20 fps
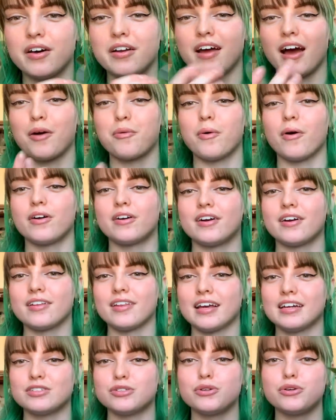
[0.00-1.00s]
I water it
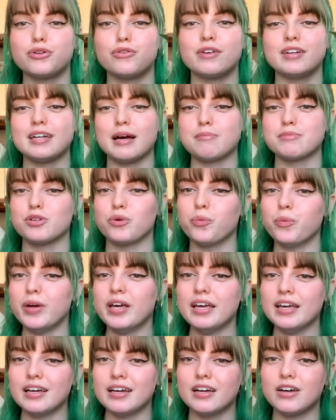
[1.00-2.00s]
like 2 to 3 times a
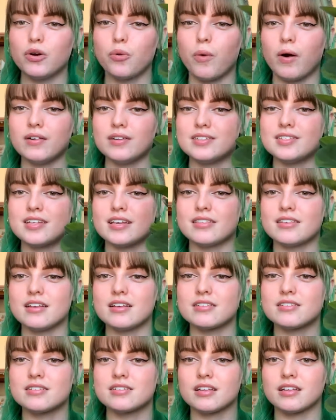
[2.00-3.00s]
week while it's in
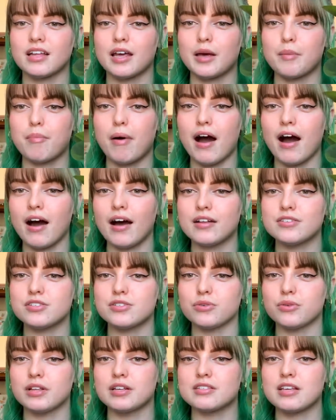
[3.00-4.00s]
this clay pot, so
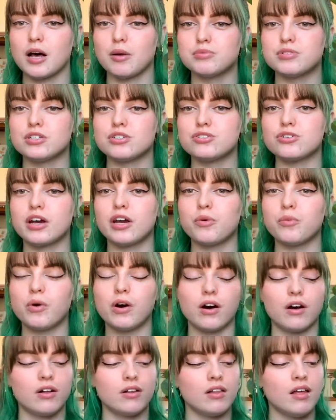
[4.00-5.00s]
this helps it drain
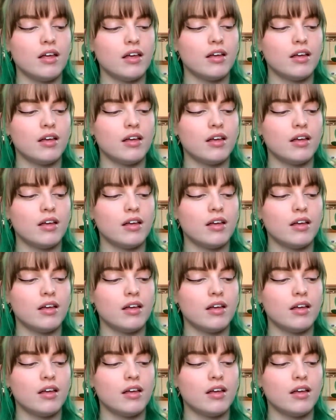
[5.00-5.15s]
well.